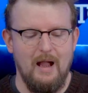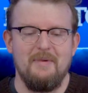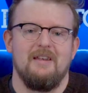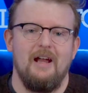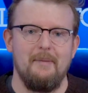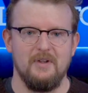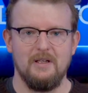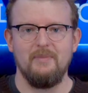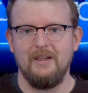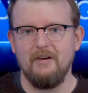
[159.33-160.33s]
I mean, I'm going
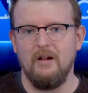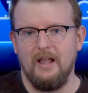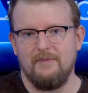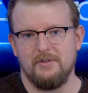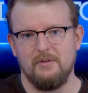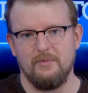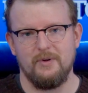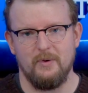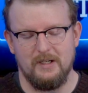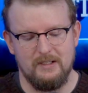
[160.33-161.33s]
to be here all afternoon
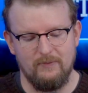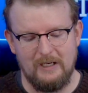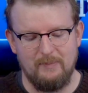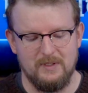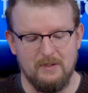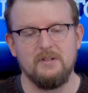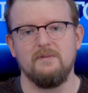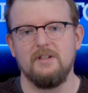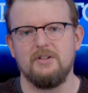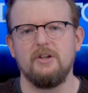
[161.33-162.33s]
recording different episodes
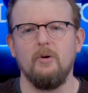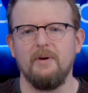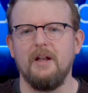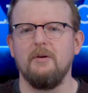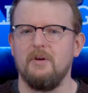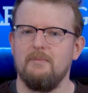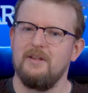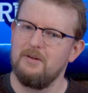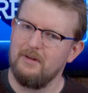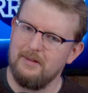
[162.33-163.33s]
of this show, but I don't want to be
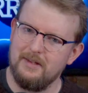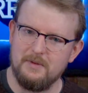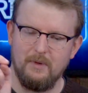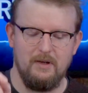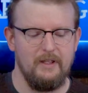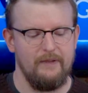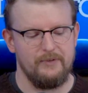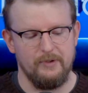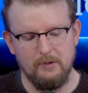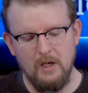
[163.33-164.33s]
doing this one all
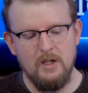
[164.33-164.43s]
afternoon.